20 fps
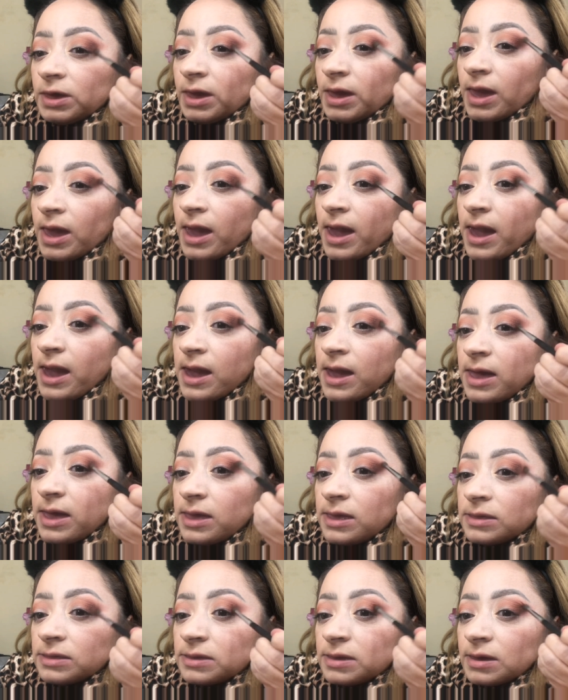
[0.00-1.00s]

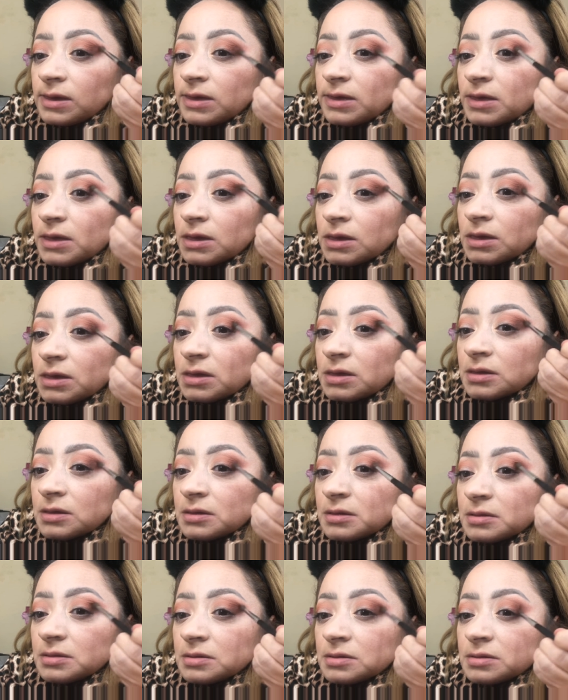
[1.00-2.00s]
and it
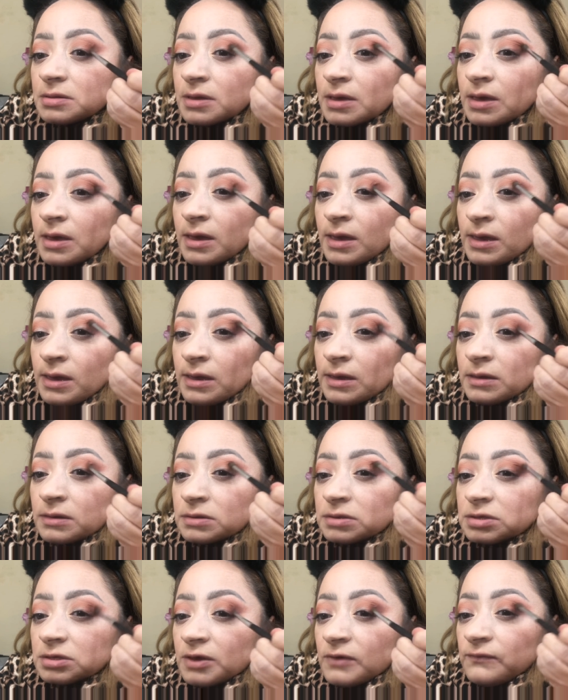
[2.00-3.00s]
is
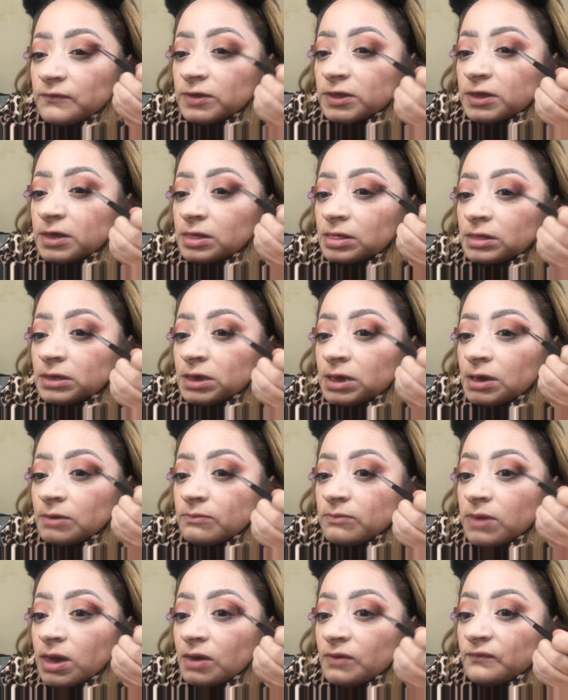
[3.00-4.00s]
definitely
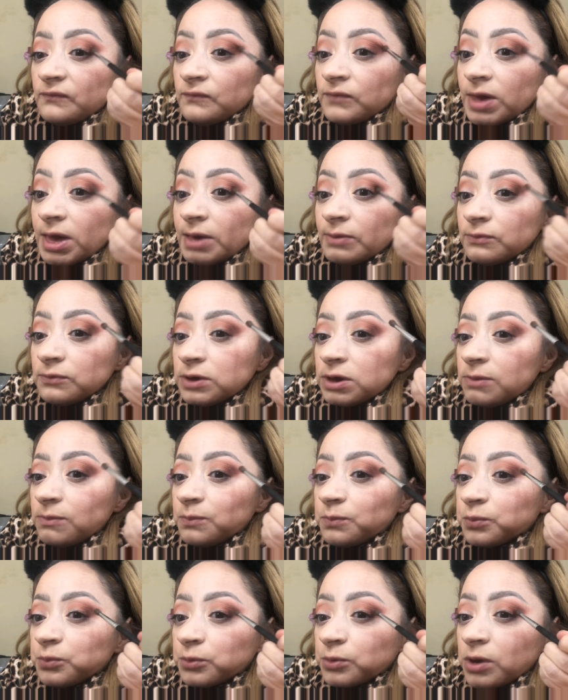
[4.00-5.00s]
my favorite
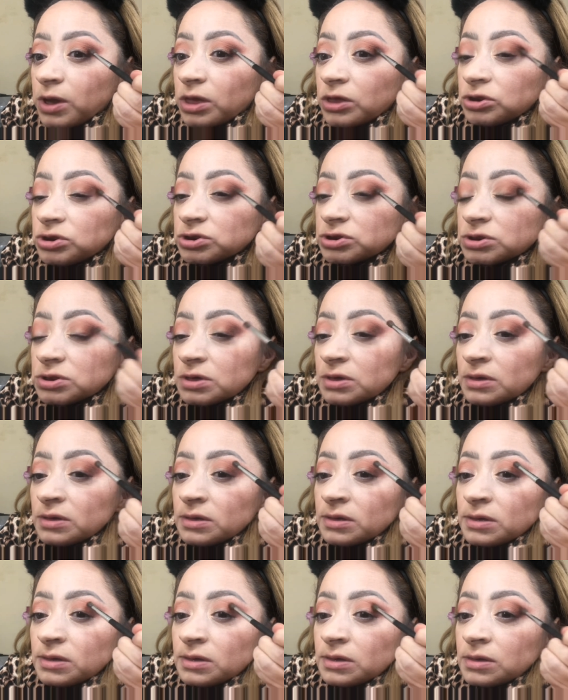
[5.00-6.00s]
brush
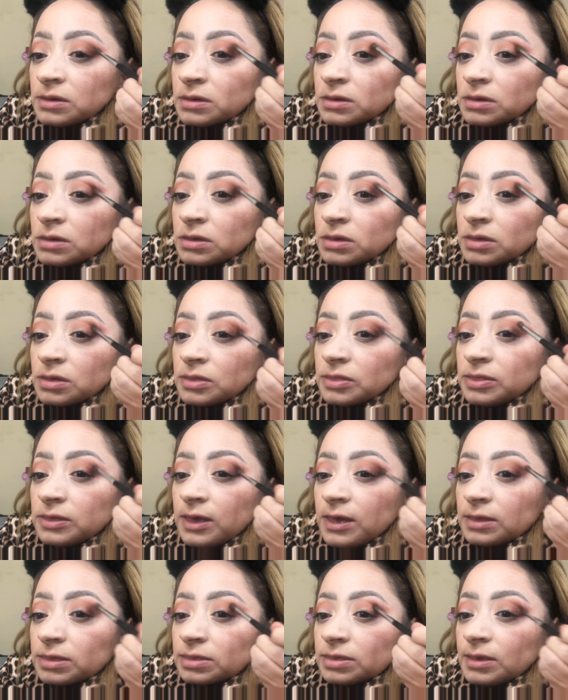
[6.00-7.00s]

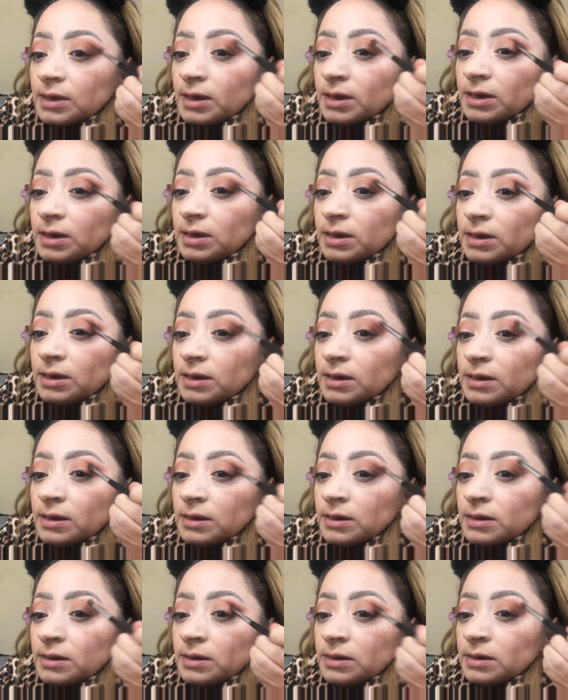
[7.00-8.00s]
that they
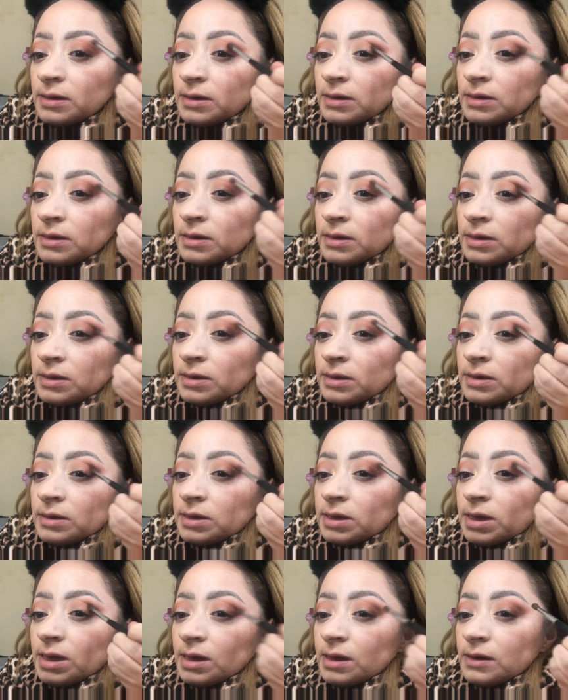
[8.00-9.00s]

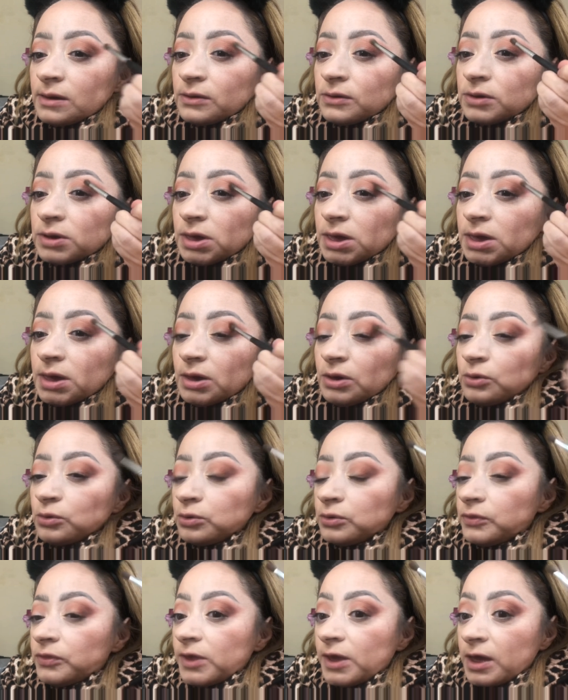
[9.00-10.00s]
carry or
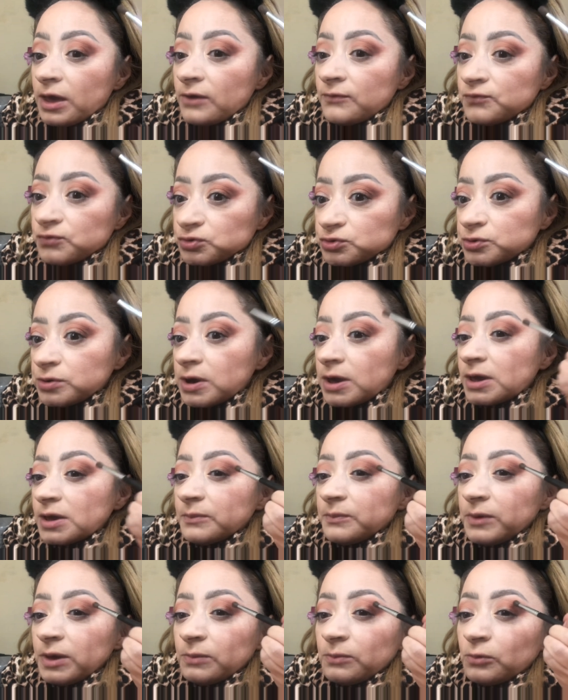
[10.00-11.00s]
that I've tried
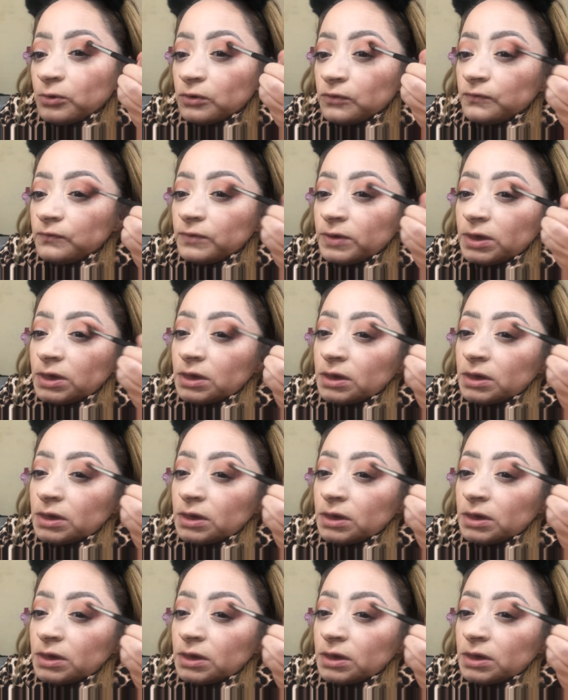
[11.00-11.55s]
by Morphe,